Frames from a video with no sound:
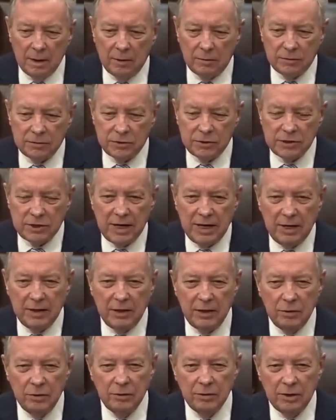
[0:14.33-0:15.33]
There was a State of
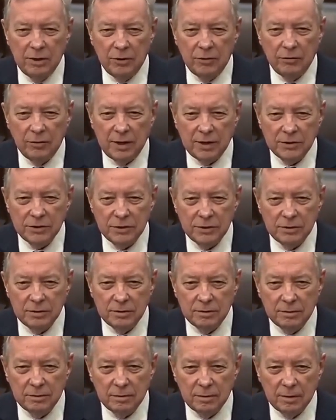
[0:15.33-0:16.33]
the Union address
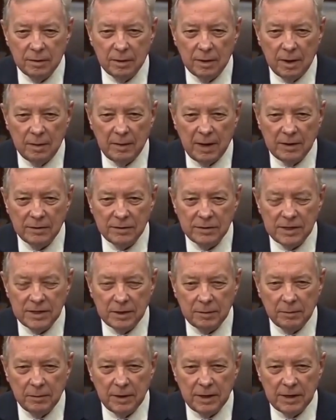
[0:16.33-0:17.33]
about to
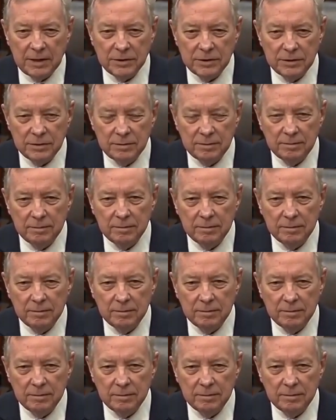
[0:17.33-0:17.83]
take place.